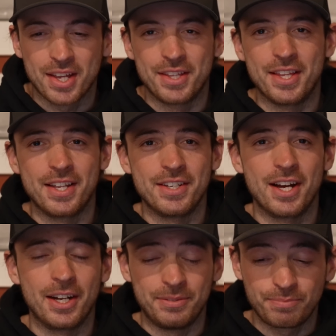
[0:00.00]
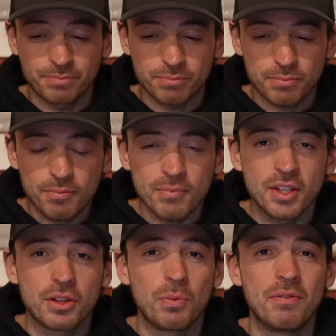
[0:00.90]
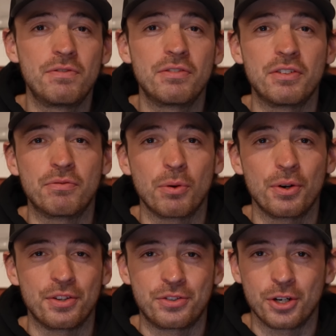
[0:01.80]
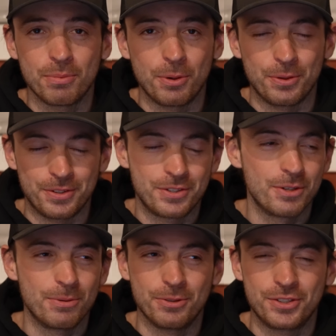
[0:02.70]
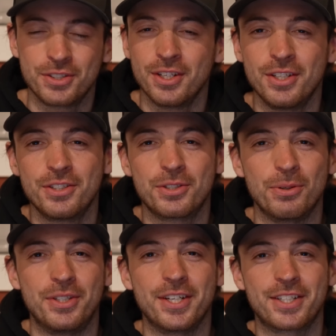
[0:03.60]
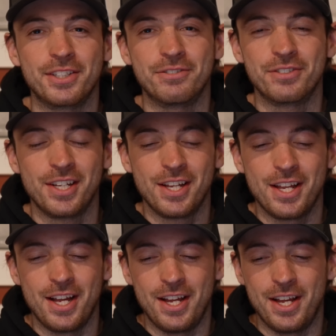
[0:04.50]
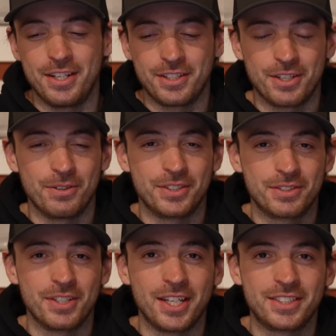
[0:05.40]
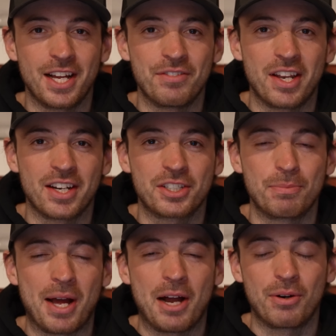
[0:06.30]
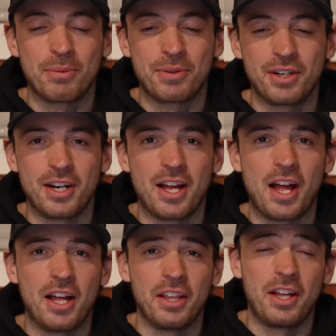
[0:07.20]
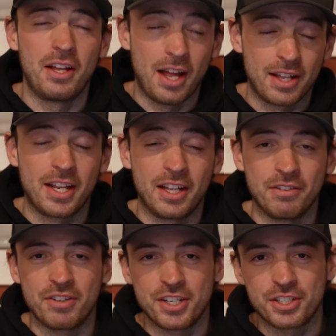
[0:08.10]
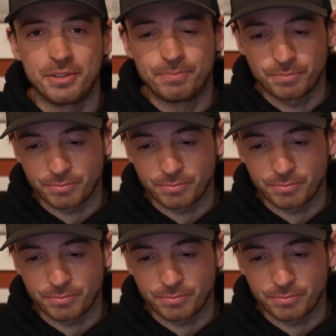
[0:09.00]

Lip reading: And then the 154, the turbo is so addictive, and you know, it's nice to have that extra power up there at elevation,